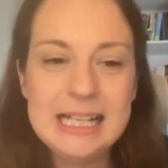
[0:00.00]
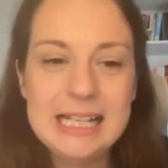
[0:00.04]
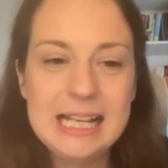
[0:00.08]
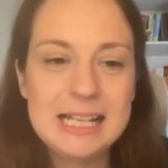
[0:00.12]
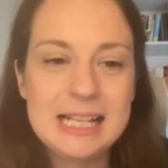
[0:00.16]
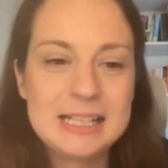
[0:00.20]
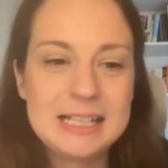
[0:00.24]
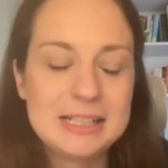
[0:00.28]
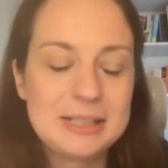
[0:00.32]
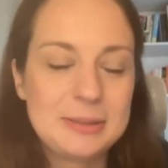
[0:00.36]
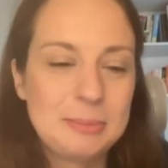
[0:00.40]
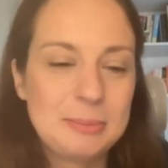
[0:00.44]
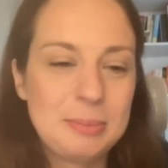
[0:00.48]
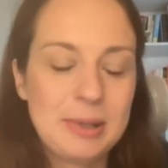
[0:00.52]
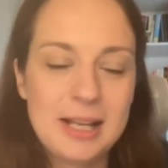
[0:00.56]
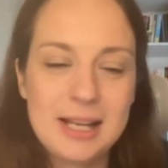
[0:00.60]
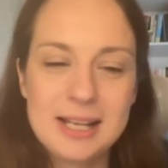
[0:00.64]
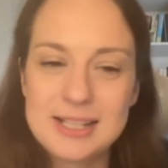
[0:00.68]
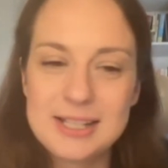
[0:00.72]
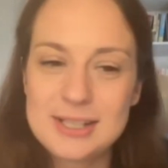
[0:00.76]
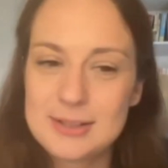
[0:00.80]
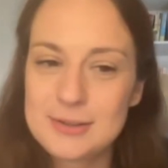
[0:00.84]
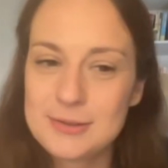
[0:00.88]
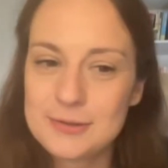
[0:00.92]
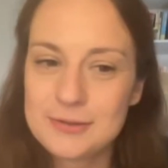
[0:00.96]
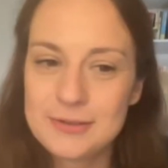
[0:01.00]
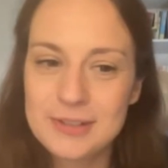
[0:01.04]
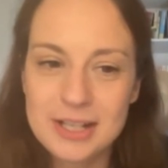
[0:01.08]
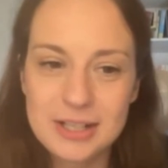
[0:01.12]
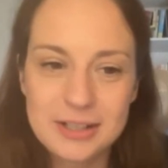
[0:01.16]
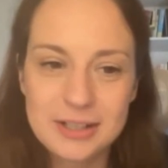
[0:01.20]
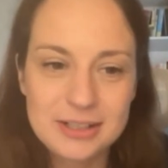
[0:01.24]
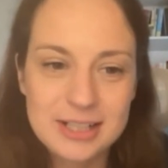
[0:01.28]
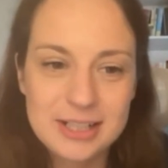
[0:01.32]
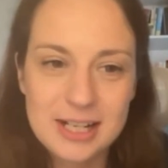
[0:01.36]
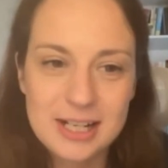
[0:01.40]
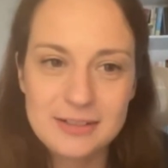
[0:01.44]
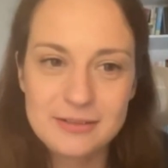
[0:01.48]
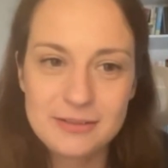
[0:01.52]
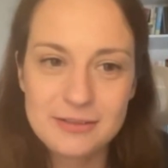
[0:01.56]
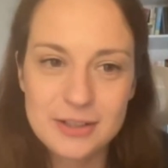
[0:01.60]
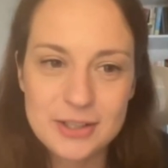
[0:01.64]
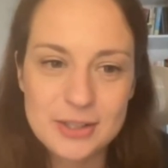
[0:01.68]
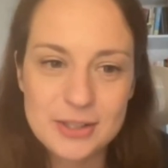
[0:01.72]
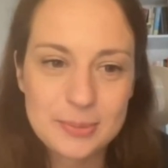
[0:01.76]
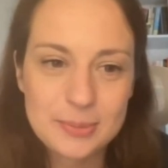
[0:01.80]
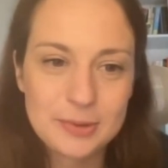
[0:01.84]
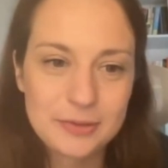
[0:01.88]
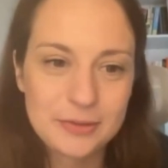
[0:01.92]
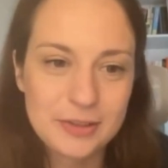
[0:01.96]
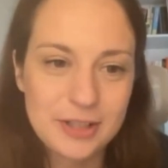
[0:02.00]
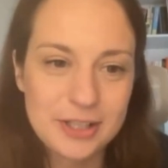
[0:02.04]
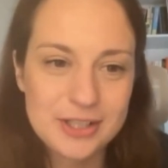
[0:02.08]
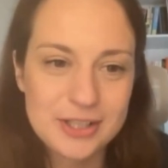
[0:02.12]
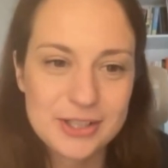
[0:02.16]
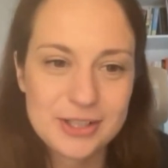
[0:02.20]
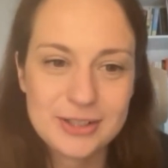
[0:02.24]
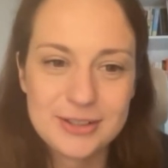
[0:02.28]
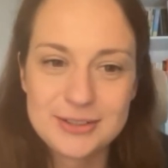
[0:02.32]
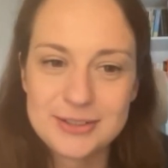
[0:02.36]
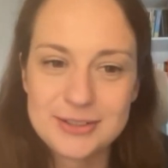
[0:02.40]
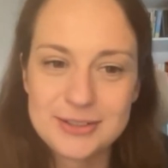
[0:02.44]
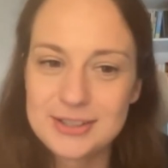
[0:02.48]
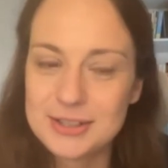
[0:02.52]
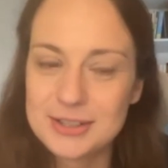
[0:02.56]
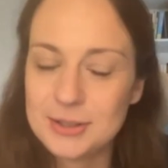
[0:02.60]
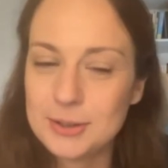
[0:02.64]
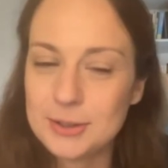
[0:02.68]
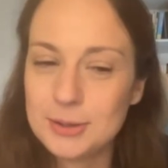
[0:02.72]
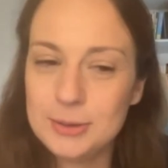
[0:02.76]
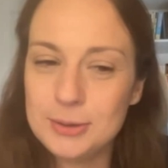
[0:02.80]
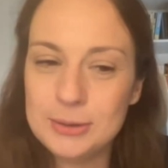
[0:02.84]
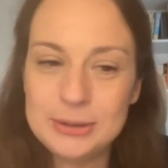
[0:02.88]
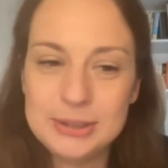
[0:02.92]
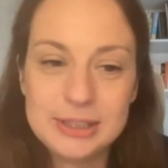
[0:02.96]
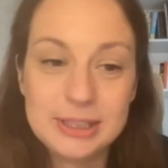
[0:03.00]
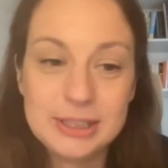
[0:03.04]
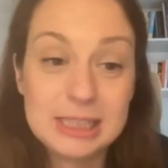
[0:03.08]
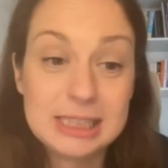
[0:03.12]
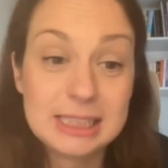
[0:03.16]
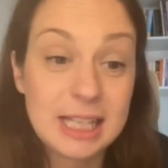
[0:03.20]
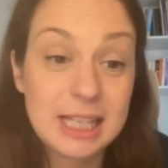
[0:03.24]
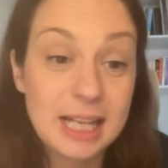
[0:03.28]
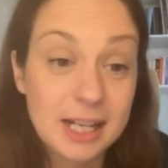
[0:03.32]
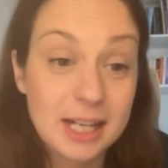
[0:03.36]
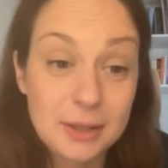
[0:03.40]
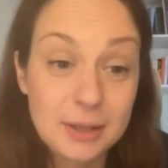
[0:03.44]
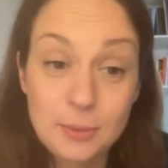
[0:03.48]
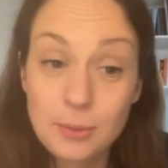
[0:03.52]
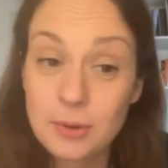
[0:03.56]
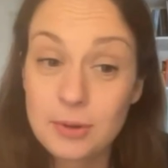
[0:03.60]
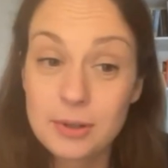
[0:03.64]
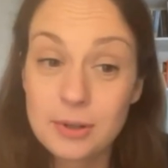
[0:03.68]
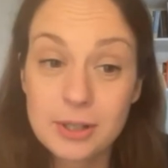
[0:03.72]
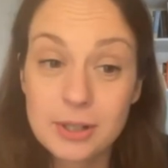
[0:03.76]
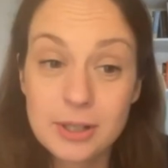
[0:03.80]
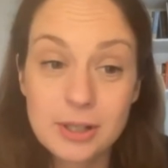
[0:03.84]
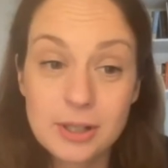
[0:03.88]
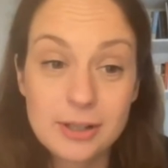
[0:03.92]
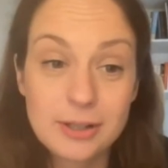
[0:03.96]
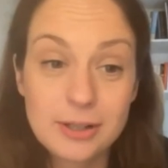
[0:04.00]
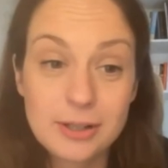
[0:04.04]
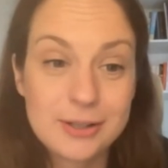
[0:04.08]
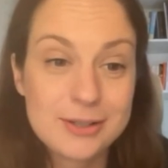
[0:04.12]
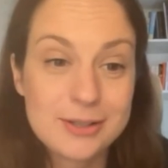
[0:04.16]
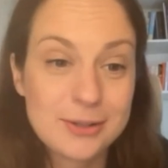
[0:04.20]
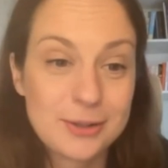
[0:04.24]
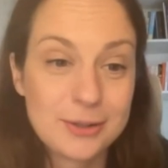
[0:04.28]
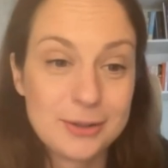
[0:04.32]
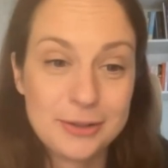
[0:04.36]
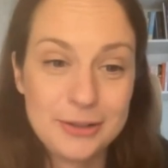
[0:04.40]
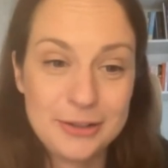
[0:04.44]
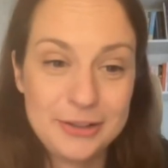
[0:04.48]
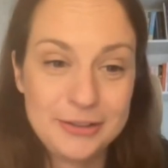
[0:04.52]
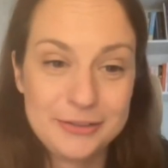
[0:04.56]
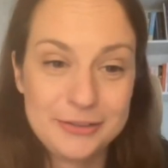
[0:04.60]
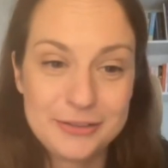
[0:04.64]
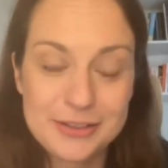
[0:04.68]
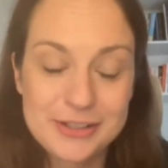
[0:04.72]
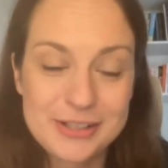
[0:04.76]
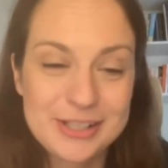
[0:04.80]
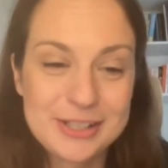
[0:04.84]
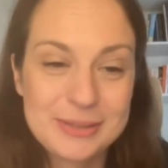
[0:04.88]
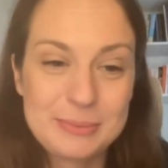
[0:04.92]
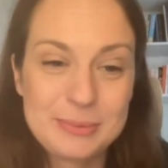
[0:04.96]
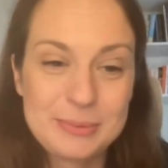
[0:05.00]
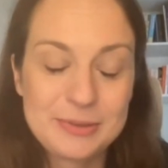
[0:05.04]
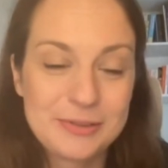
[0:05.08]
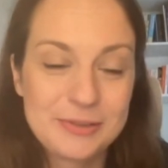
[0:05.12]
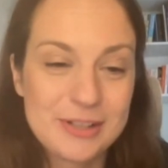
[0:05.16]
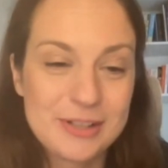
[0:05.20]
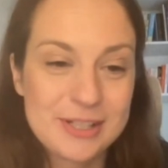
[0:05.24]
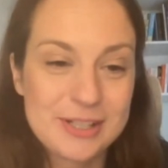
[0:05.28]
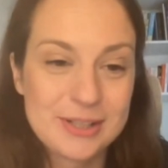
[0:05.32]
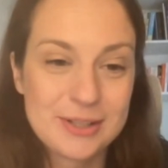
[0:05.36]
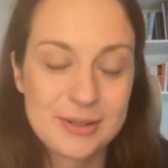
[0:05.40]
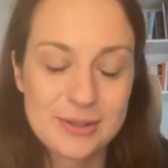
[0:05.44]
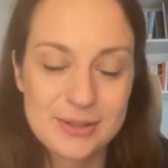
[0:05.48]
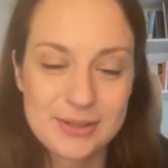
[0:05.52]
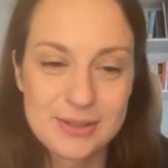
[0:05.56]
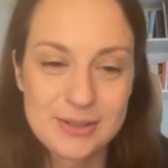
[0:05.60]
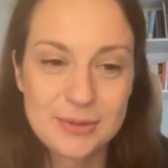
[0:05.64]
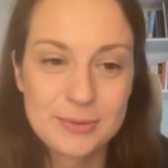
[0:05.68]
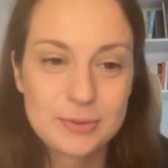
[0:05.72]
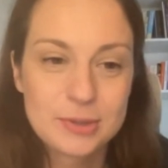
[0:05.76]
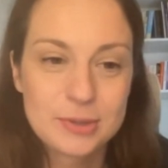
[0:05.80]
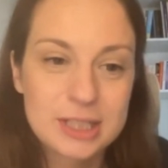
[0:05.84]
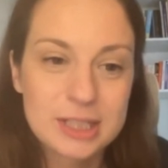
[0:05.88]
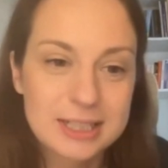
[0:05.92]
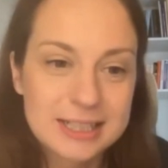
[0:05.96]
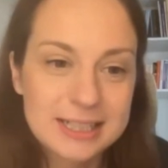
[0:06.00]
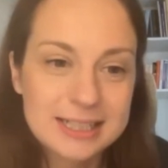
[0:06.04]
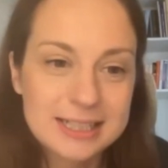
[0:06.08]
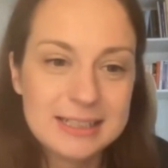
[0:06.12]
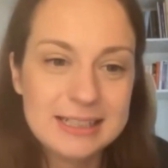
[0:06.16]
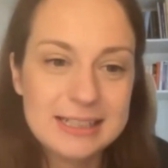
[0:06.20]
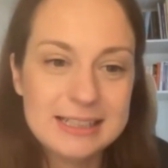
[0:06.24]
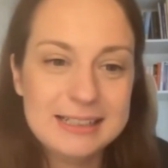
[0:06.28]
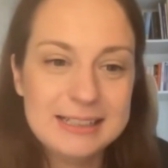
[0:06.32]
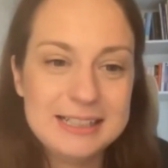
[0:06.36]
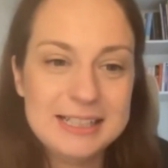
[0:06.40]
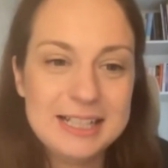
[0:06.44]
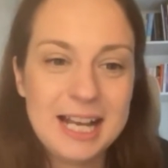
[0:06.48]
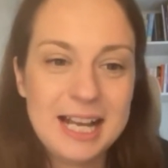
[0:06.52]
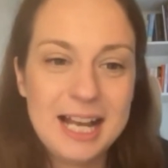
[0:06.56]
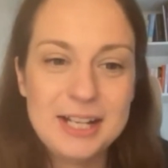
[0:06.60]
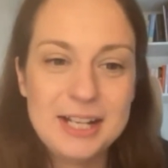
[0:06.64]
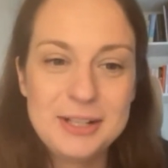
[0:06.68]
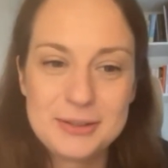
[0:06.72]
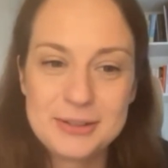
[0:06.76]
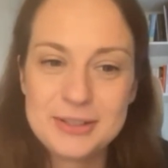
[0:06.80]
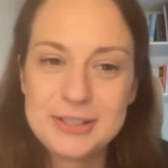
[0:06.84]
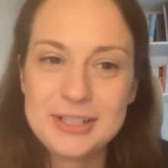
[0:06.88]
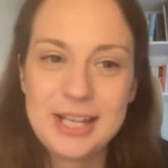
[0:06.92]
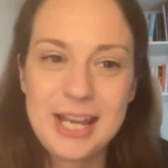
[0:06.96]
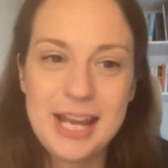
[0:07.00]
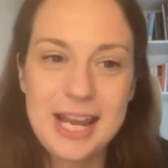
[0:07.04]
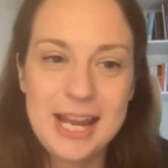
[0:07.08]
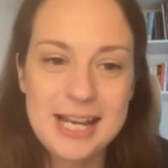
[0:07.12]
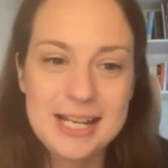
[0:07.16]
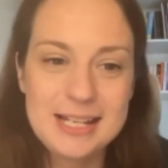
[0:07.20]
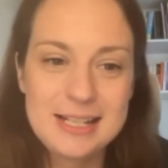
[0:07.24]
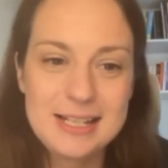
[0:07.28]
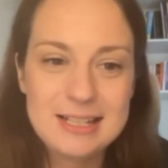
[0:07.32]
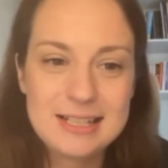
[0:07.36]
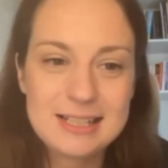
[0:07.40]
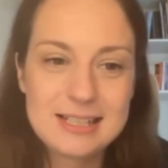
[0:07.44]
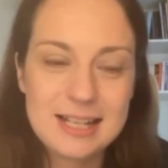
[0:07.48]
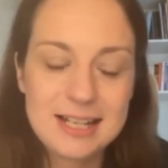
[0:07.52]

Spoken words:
And it applies to very diverse professionals, including care workers or university professors. So really, I don't think any